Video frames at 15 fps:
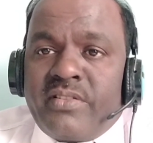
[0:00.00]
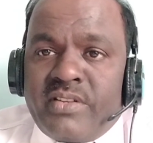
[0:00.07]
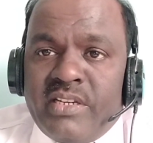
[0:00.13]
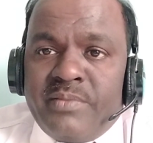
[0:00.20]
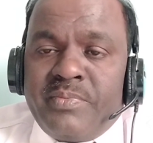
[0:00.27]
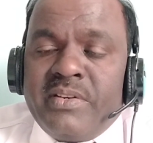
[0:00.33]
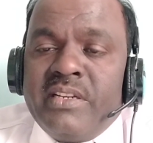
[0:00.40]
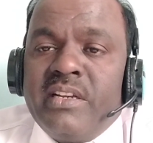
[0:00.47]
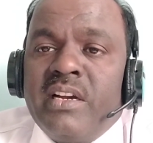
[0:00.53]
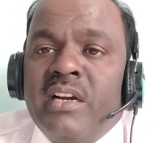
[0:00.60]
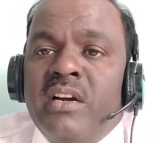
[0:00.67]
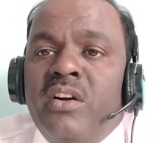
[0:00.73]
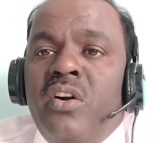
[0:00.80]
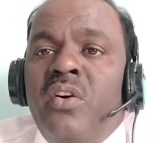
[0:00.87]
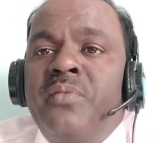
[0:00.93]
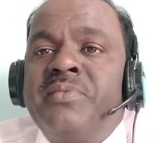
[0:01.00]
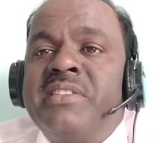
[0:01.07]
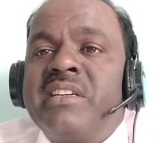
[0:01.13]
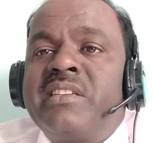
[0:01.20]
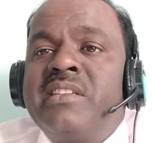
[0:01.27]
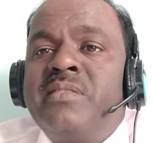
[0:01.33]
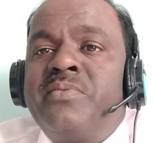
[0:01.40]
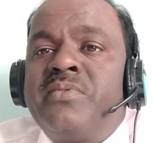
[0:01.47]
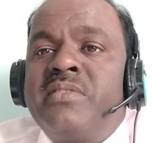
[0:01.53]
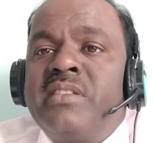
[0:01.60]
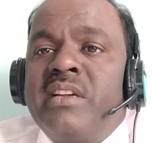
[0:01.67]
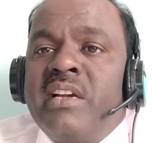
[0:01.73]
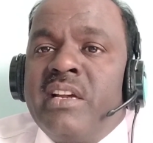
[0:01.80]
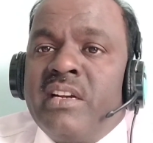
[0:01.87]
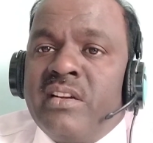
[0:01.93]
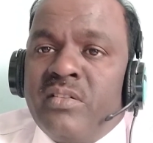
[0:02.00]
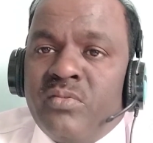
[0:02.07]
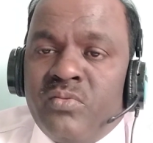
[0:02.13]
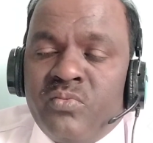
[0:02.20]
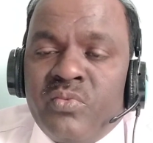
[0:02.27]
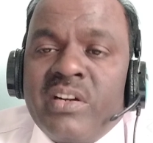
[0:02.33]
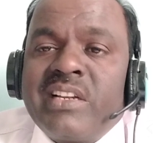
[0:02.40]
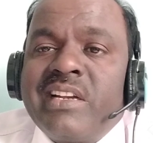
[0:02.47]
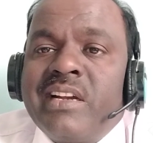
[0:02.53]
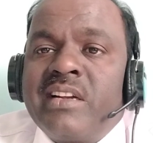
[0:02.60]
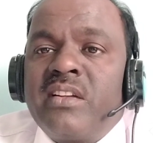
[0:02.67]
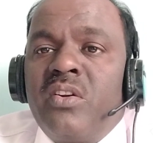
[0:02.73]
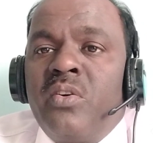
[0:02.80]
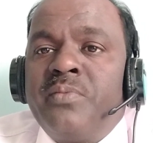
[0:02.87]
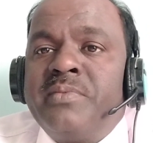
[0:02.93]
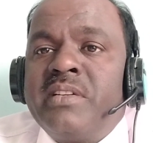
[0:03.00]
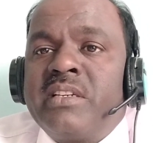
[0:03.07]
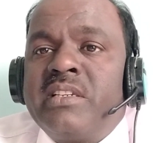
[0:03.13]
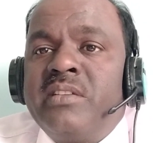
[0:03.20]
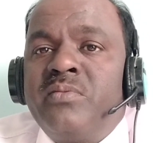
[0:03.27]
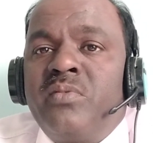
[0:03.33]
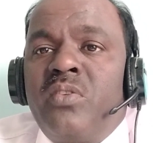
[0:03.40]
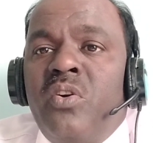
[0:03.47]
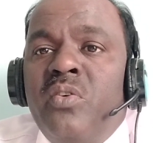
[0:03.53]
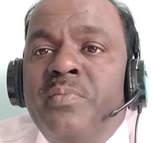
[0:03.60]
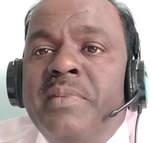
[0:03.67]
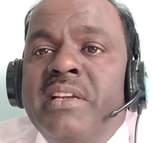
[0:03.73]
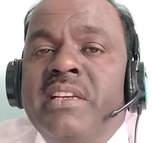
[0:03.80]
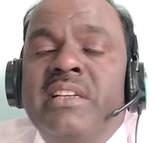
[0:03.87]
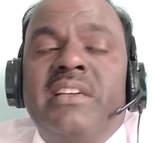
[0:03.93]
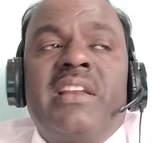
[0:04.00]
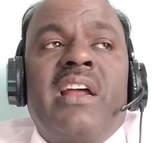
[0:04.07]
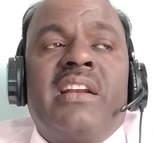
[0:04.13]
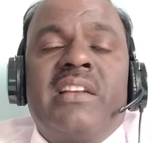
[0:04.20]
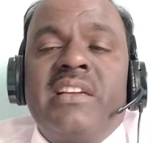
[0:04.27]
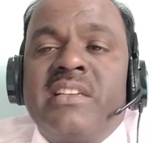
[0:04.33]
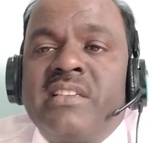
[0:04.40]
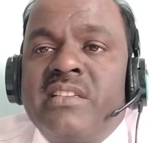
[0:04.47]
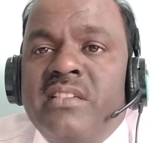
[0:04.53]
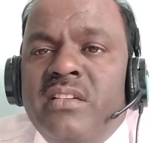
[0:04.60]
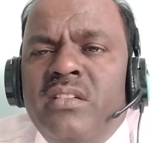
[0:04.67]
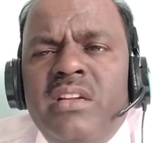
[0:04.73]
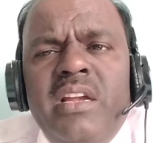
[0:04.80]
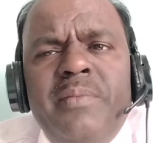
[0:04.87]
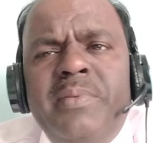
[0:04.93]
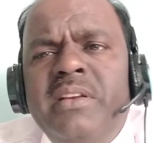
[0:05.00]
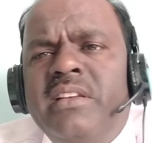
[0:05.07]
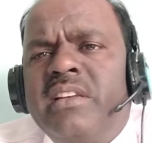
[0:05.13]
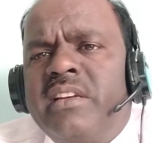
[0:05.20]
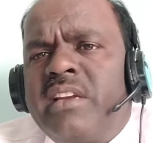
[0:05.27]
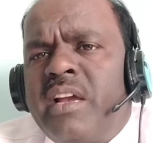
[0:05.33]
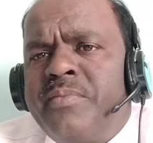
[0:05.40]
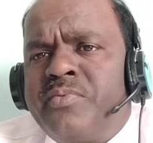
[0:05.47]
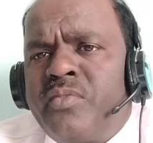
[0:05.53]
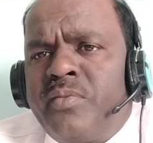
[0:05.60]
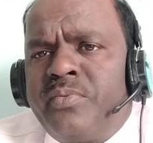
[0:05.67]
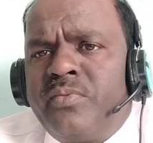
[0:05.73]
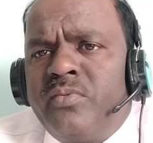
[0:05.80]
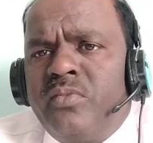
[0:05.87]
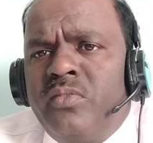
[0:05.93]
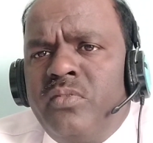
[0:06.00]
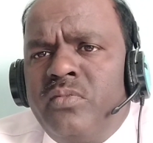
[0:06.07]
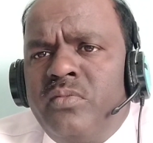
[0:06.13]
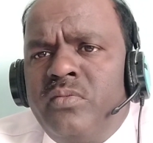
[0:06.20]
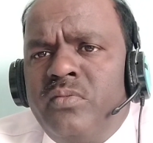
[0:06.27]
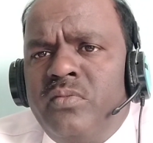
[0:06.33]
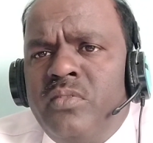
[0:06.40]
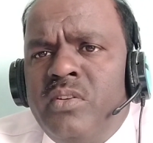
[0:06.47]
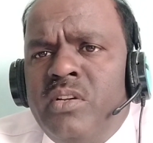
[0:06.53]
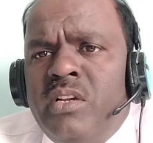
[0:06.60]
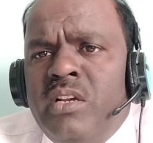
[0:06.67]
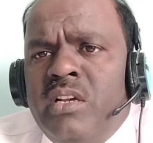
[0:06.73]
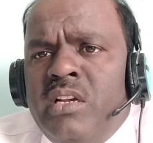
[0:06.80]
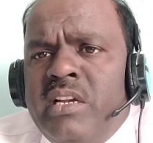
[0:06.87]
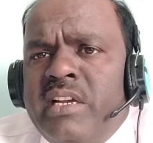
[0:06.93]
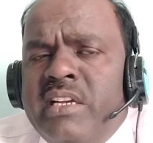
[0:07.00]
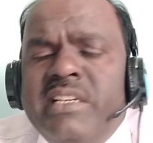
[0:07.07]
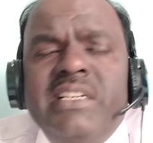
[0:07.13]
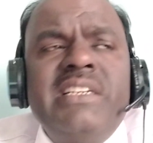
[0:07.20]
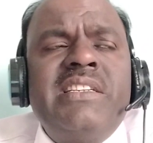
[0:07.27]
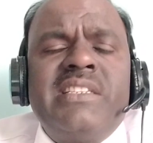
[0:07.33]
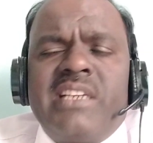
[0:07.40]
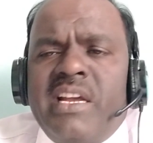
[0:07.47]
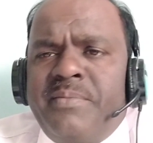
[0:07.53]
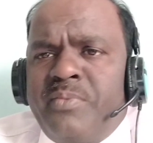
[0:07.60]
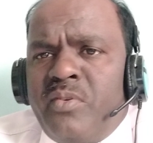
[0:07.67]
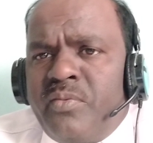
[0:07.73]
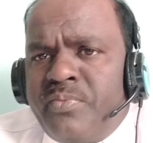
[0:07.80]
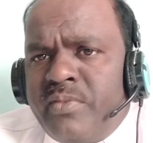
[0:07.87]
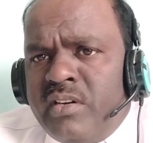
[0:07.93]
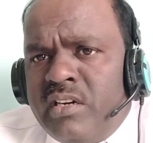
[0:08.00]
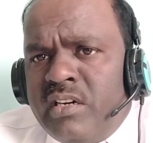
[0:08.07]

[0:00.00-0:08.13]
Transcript: safety objectives and work objective, how many targets, every types of each type of